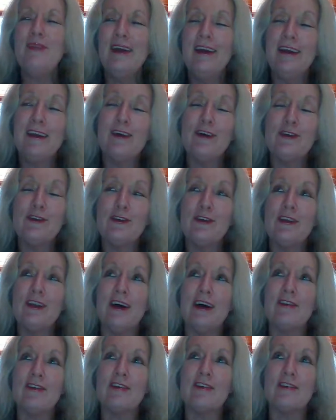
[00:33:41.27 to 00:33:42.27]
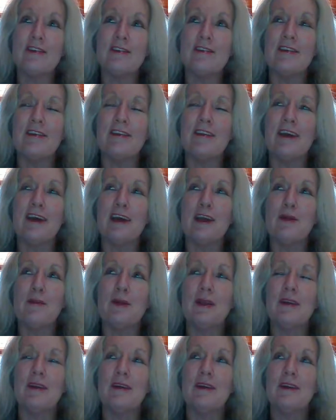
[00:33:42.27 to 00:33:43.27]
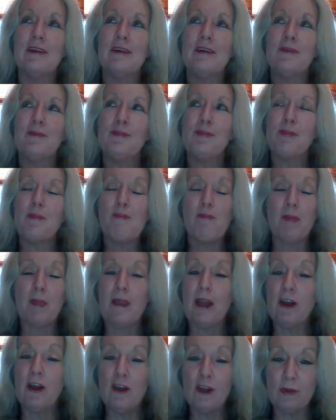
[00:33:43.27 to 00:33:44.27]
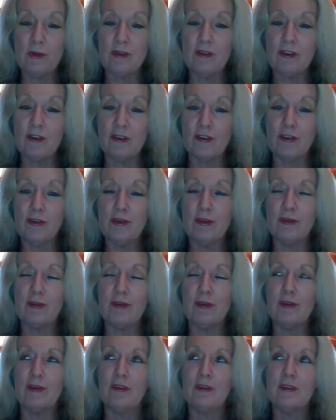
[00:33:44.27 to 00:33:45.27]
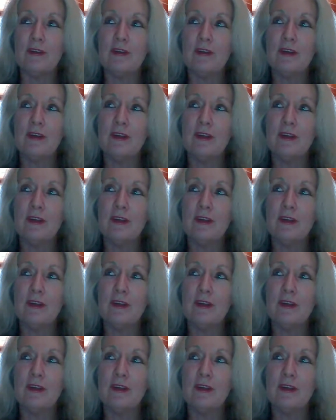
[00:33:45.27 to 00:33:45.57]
And I do laugh because I see the game in it. I know it's not true, of course,